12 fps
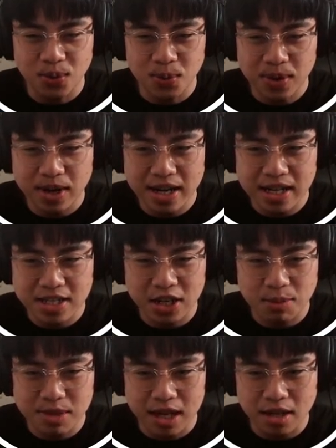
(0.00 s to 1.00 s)
what a nice
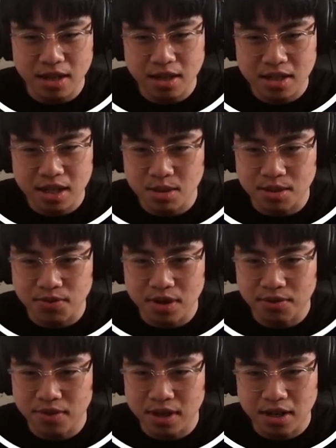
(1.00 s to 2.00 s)
jump scare. I think this game is very
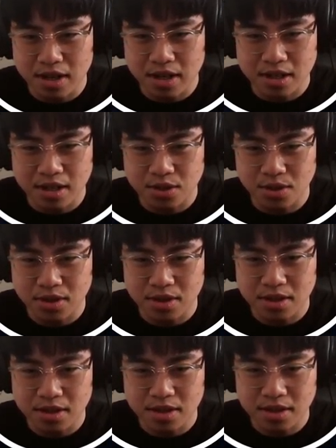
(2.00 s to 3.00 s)
fun. Like, there's no
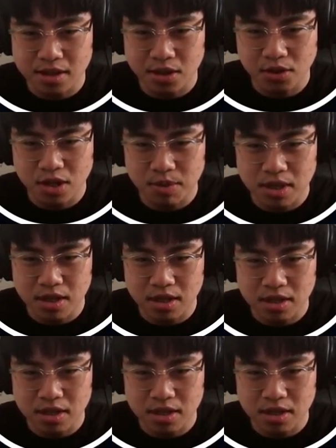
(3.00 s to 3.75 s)
no jump scares.